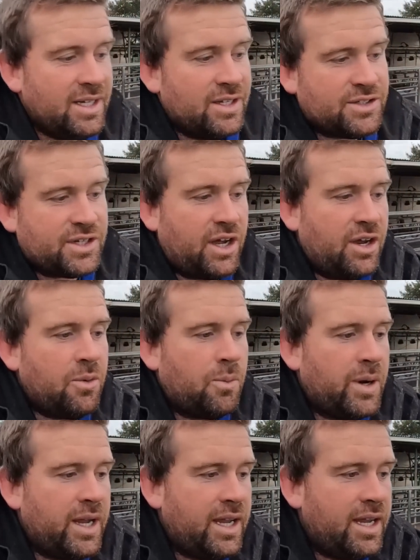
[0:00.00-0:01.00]
So
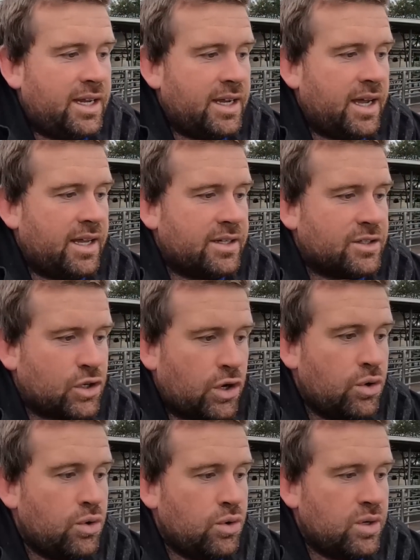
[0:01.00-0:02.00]
we
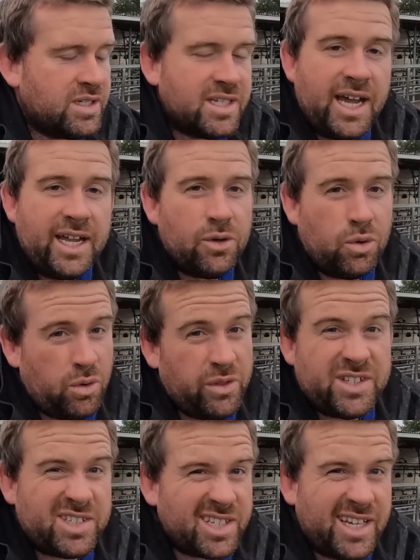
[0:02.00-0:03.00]
to date, or
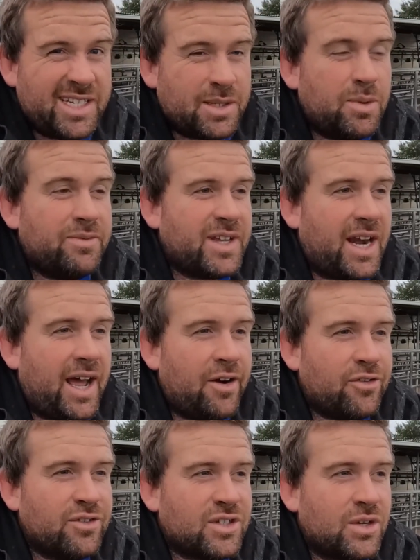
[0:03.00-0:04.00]
this season, we've done
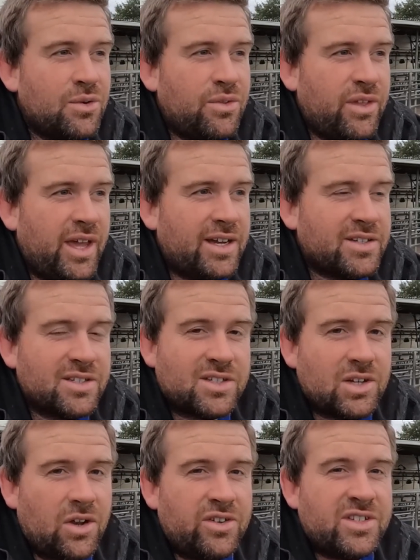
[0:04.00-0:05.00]
102,000
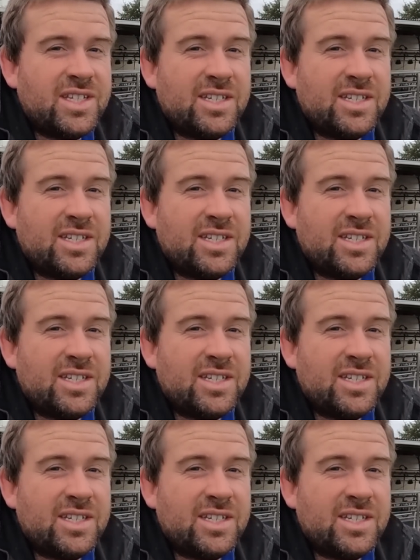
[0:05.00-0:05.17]
solids.